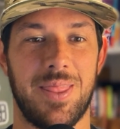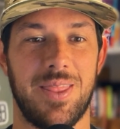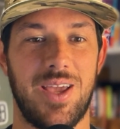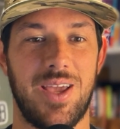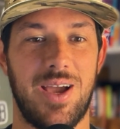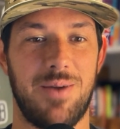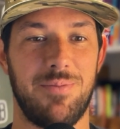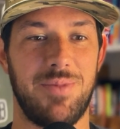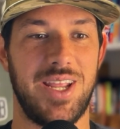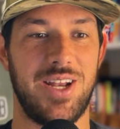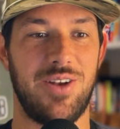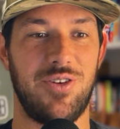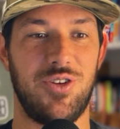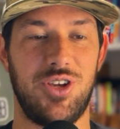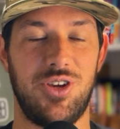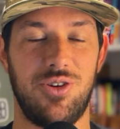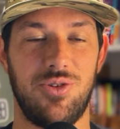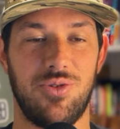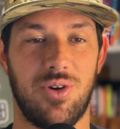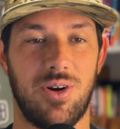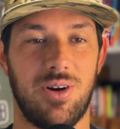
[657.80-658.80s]
I mean,
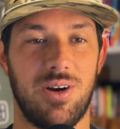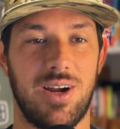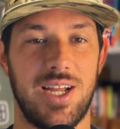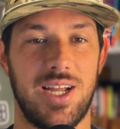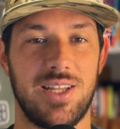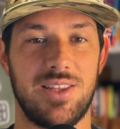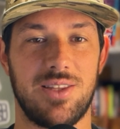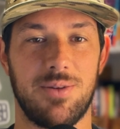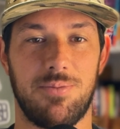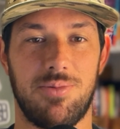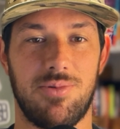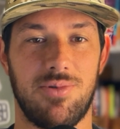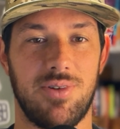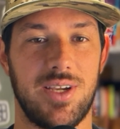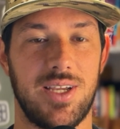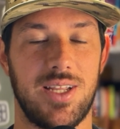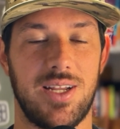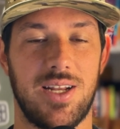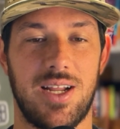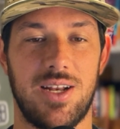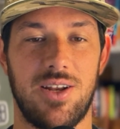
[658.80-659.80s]
you are at the
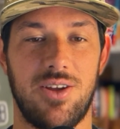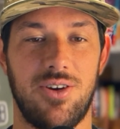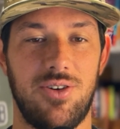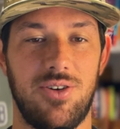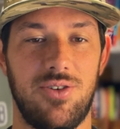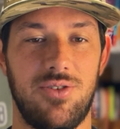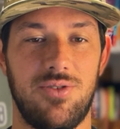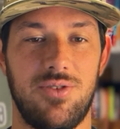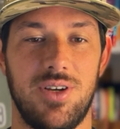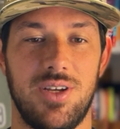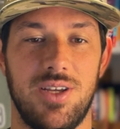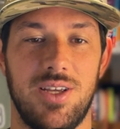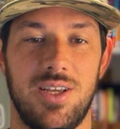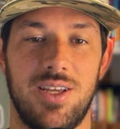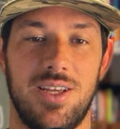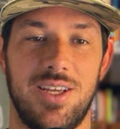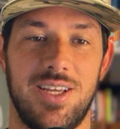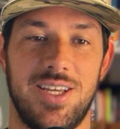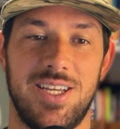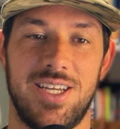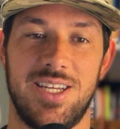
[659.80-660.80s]
point, and I know
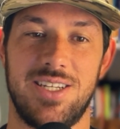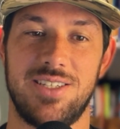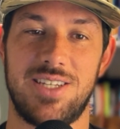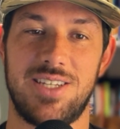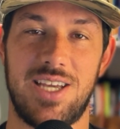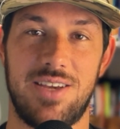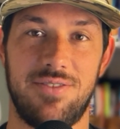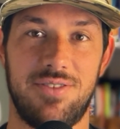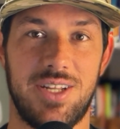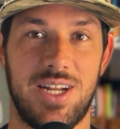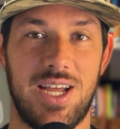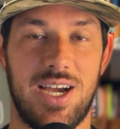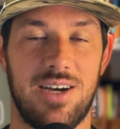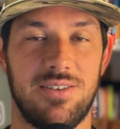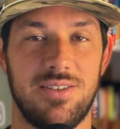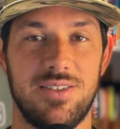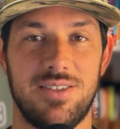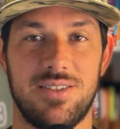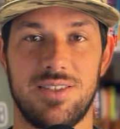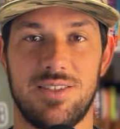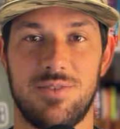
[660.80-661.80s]
Dave
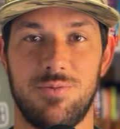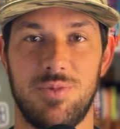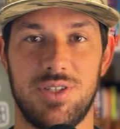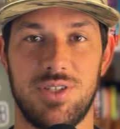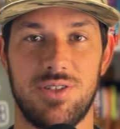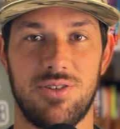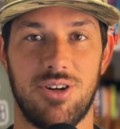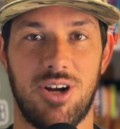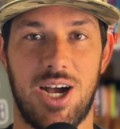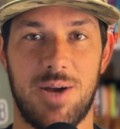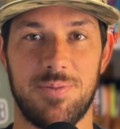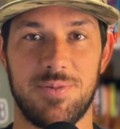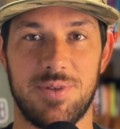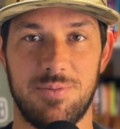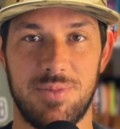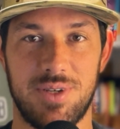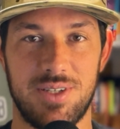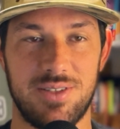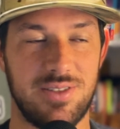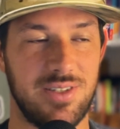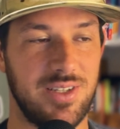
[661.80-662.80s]
Canales is Mr.
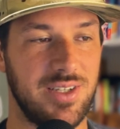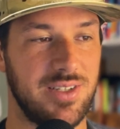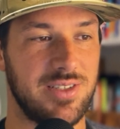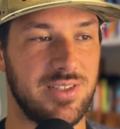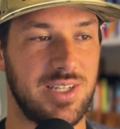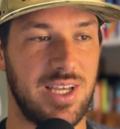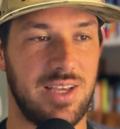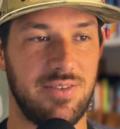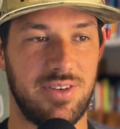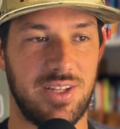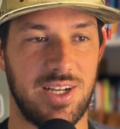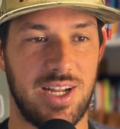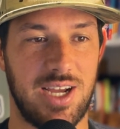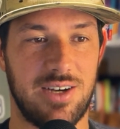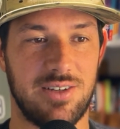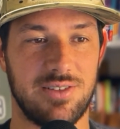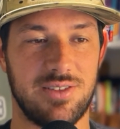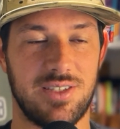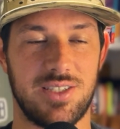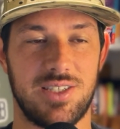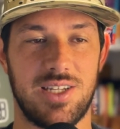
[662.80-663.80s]
Optimistic. Dave
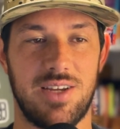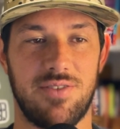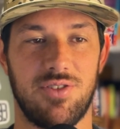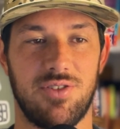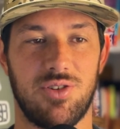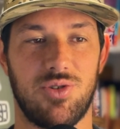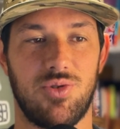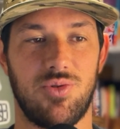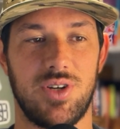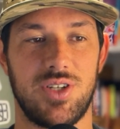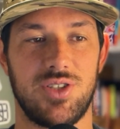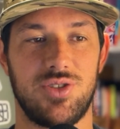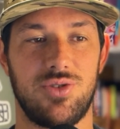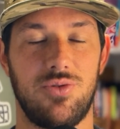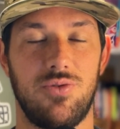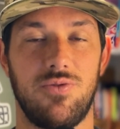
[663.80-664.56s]
Canales is never going to